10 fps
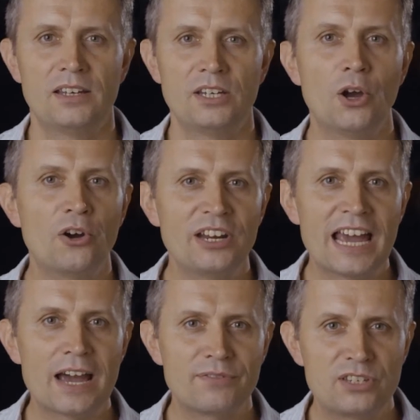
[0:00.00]
You only
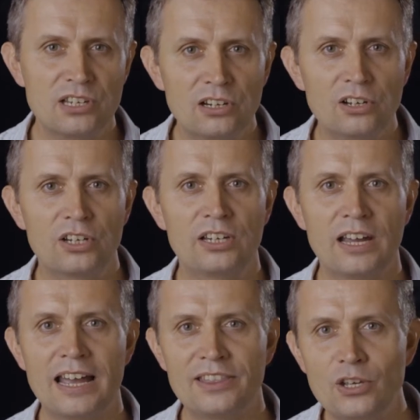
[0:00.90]
have to look
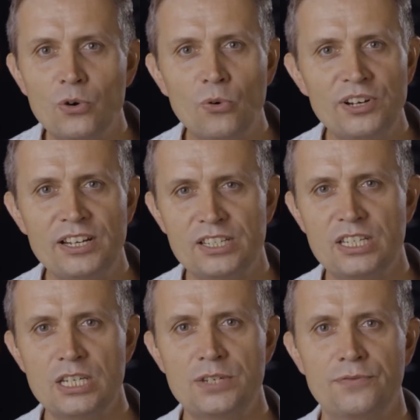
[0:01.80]
at the
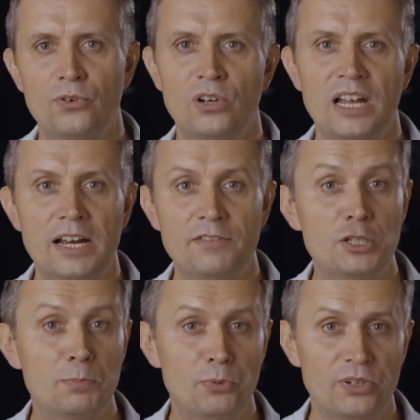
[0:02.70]
audiences for live
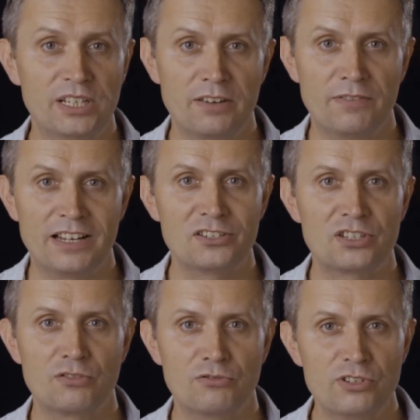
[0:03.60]
sporting
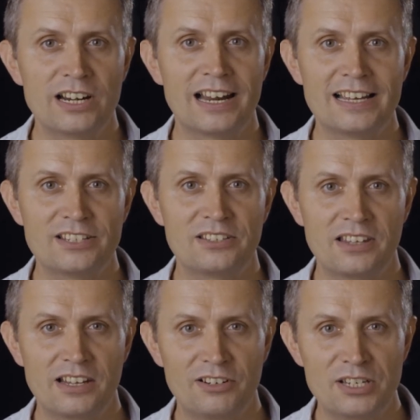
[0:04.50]
events to realize
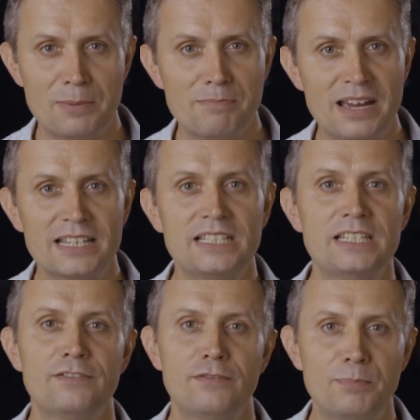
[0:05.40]
that there is a
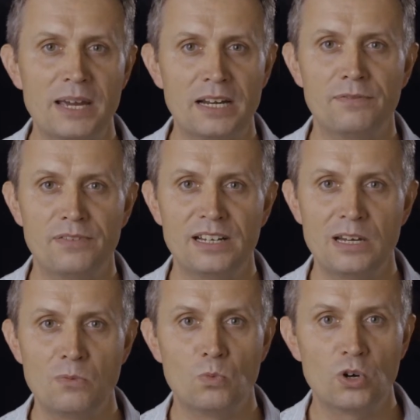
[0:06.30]
massive benefit
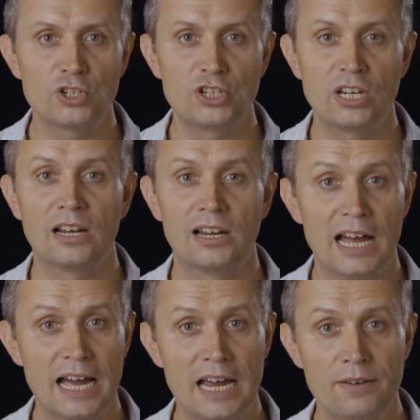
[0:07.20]
in watching
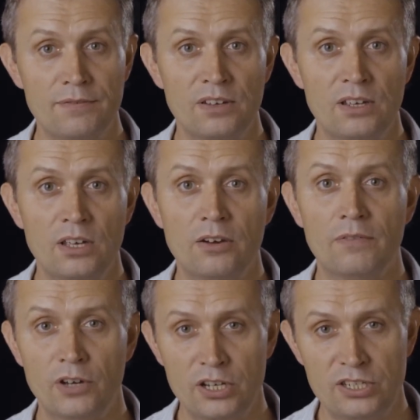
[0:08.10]
live
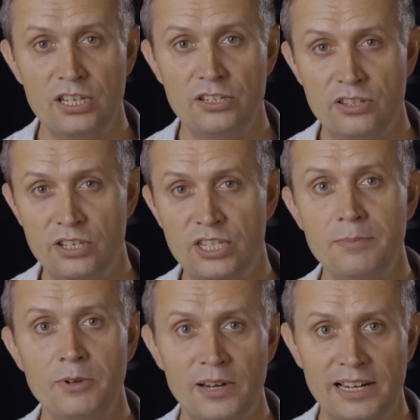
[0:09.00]
versus the
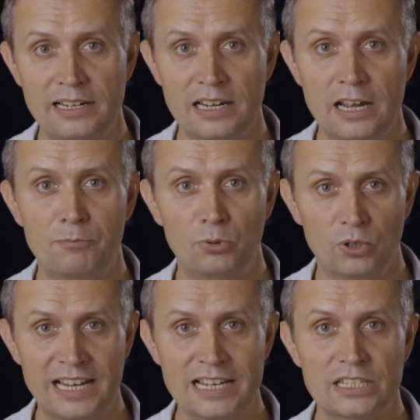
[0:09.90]
simulated live
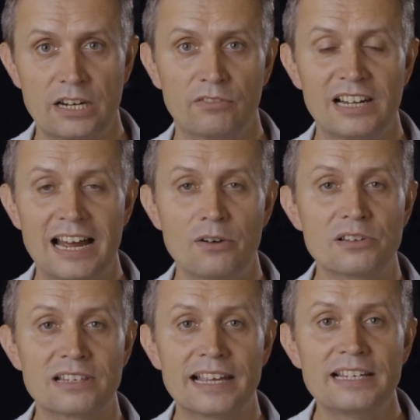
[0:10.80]
broadcast several
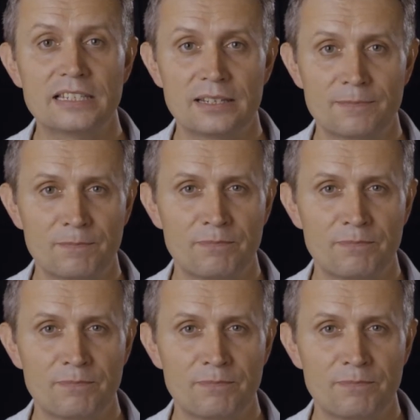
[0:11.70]
hours later.